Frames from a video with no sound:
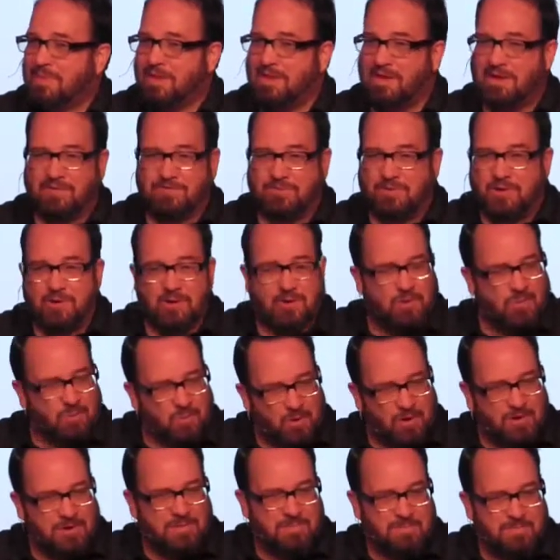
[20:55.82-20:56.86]
If you don't
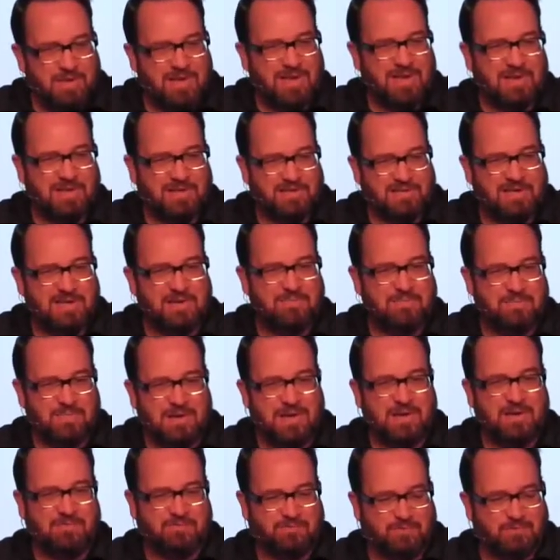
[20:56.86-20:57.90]
want to be in a deep,
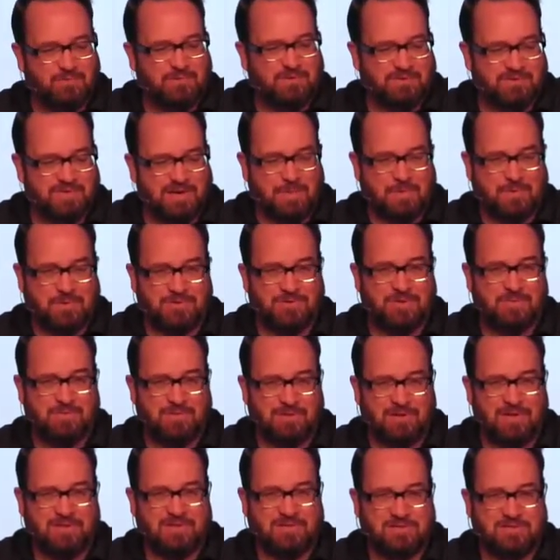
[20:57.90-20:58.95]
meaningful discipleship
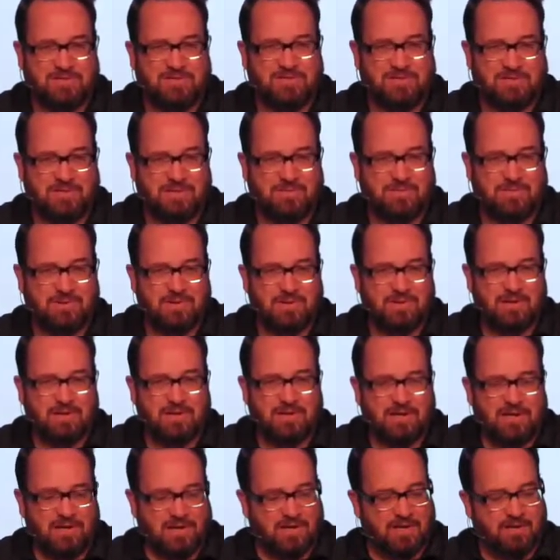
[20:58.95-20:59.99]
relationship,
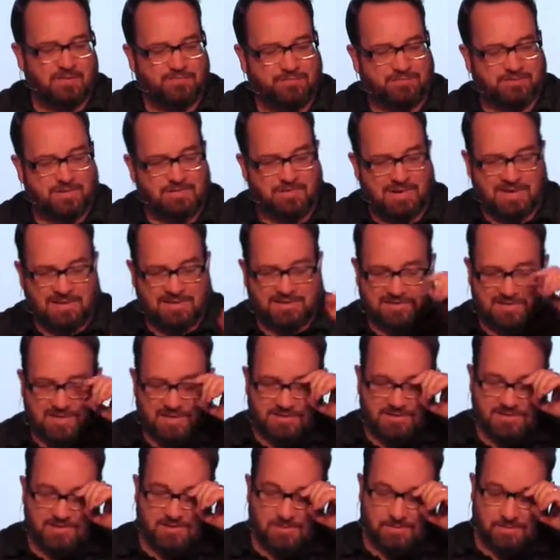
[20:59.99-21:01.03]
if somebody
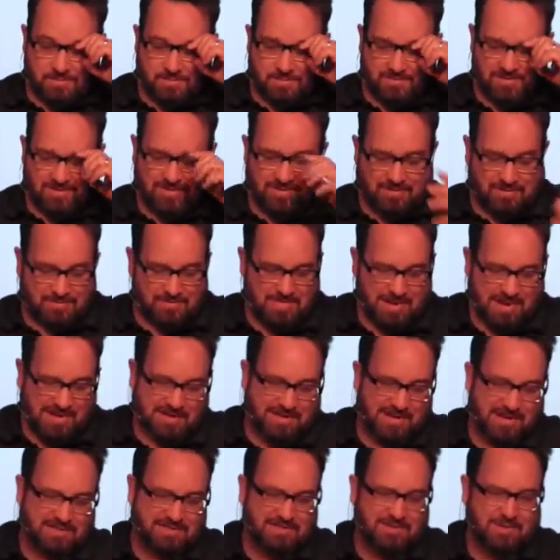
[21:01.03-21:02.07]
says to you, you know, man,
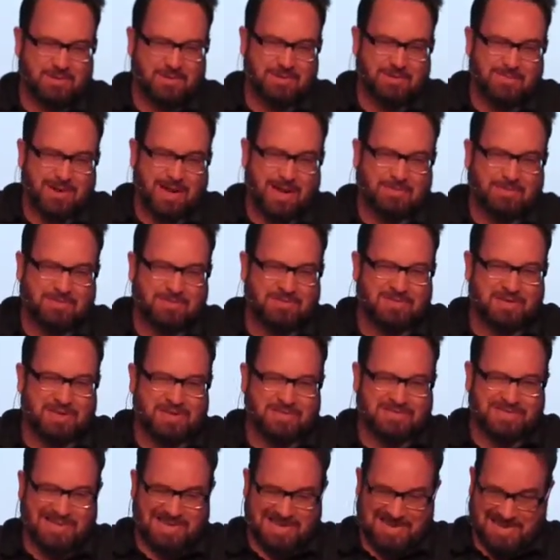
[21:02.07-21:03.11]
can I tell you what the Bible
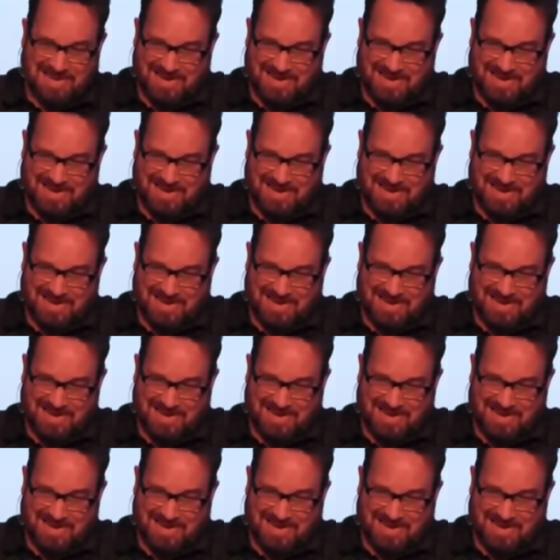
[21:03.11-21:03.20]
says?